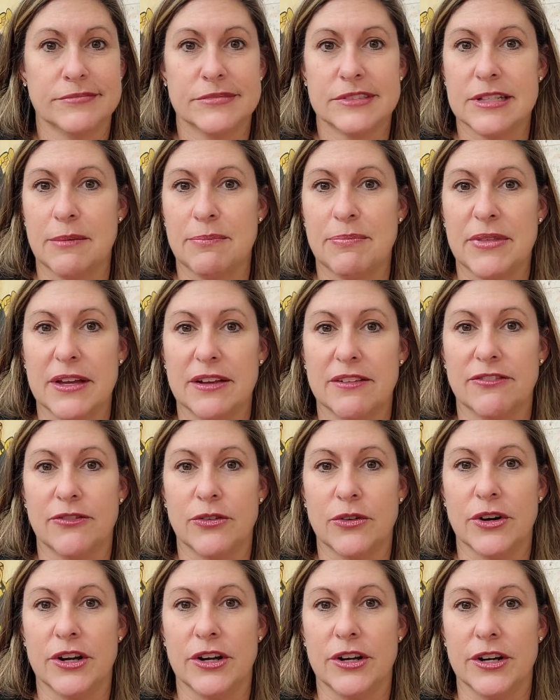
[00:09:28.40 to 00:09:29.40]
something
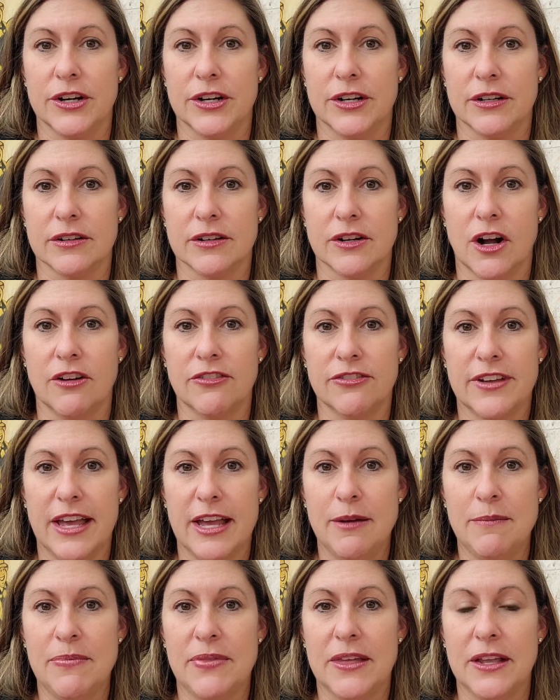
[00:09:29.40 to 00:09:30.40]
for your golf
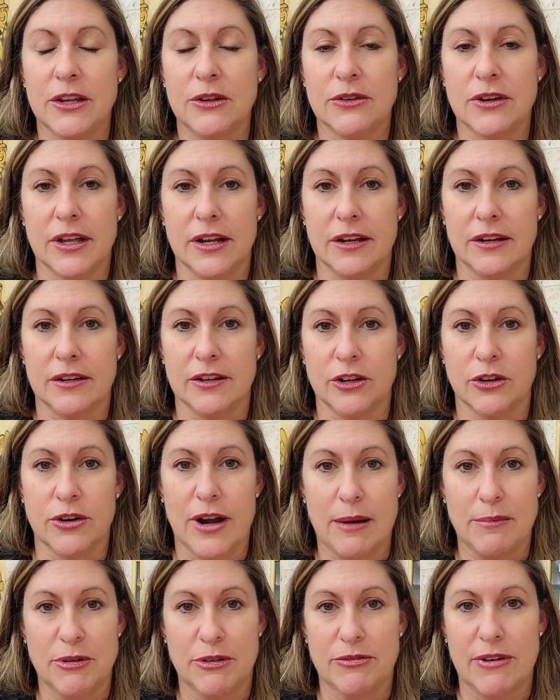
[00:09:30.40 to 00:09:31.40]
game, then you can
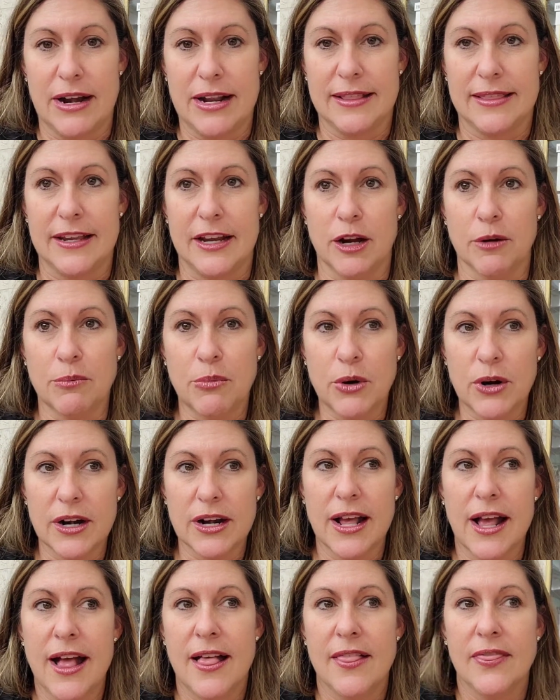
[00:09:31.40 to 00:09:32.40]
grab it right at the airport.
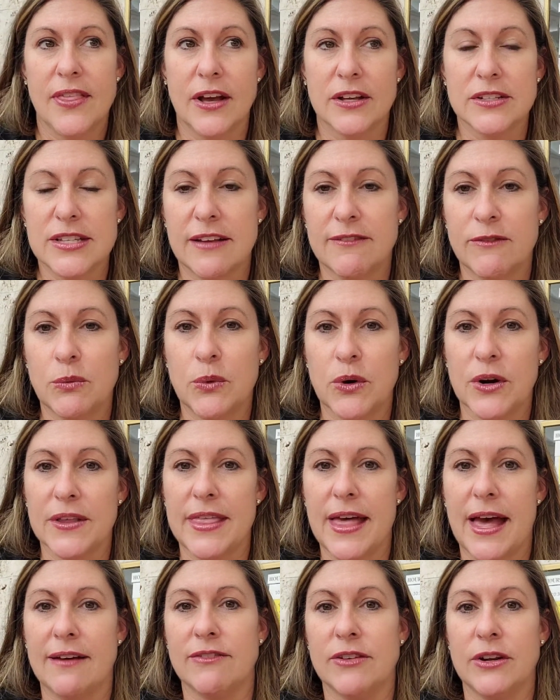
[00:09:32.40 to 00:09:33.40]
They also have
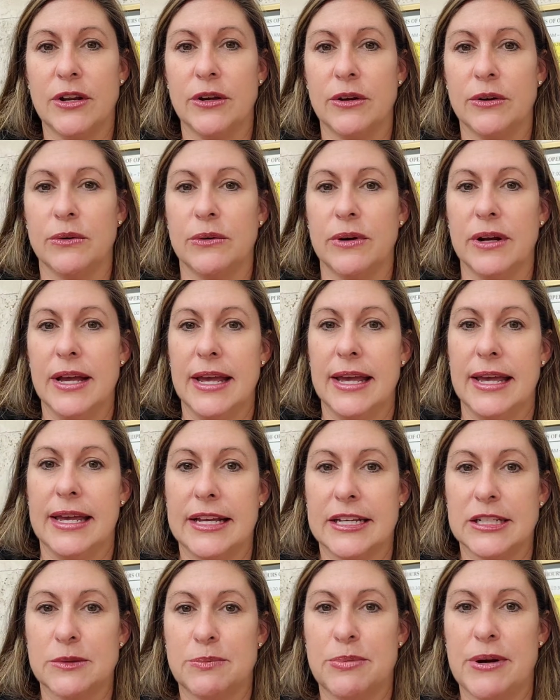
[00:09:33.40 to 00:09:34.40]
Worth Avenue
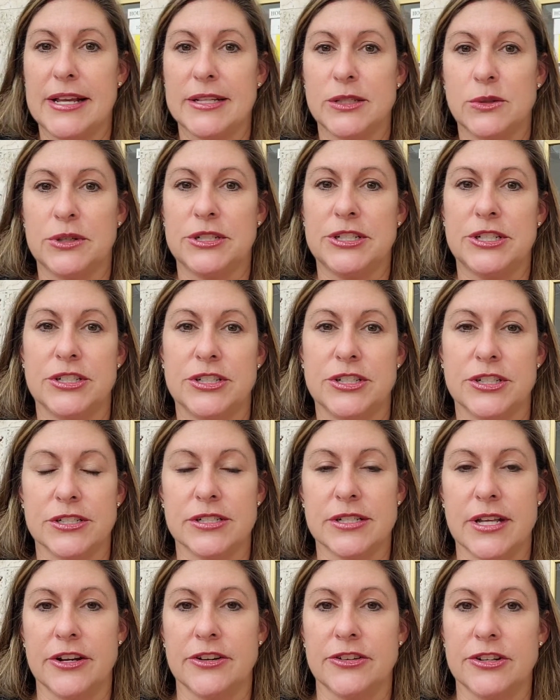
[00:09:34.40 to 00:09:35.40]
Express, which is your
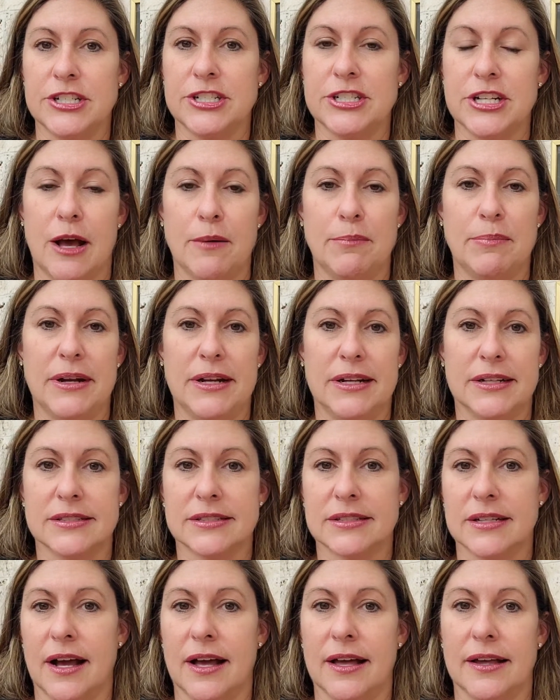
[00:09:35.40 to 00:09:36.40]
sundry shop, and
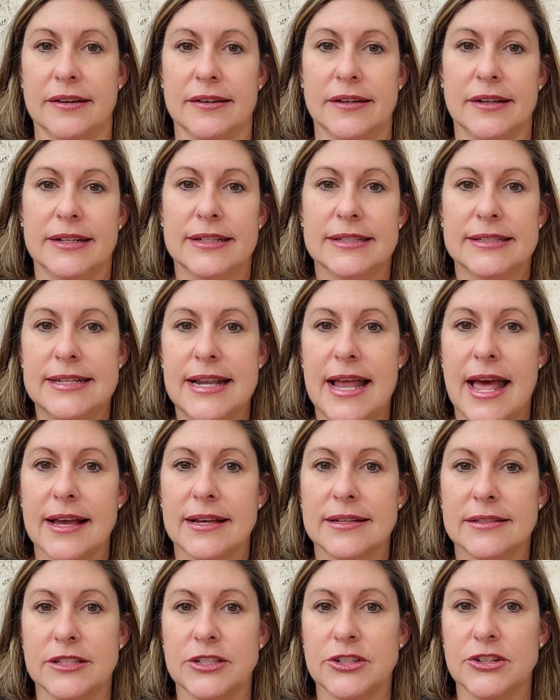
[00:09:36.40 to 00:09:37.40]
it's got
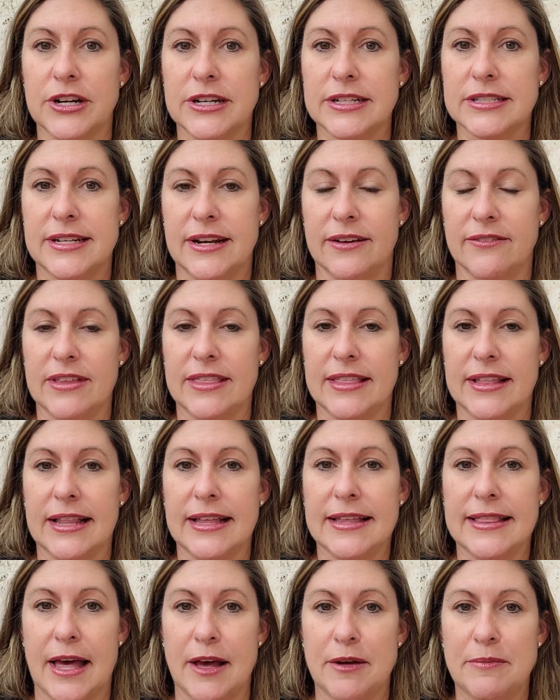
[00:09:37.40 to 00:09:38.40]
snacks and drinks and everything
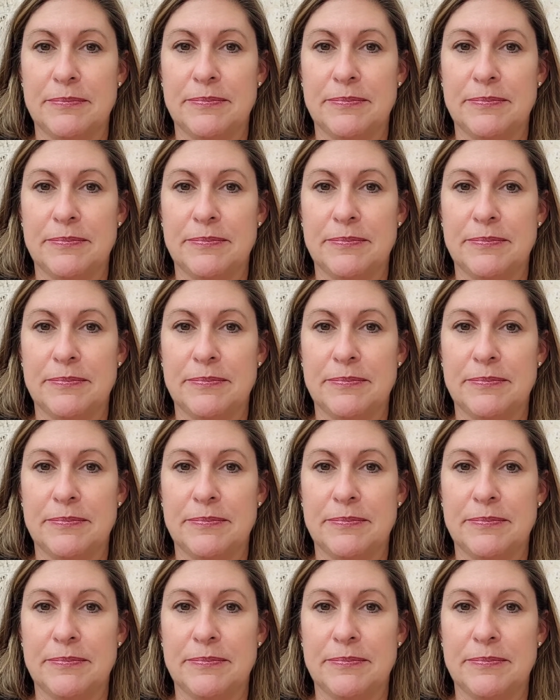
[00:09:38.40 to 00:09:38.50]
like that.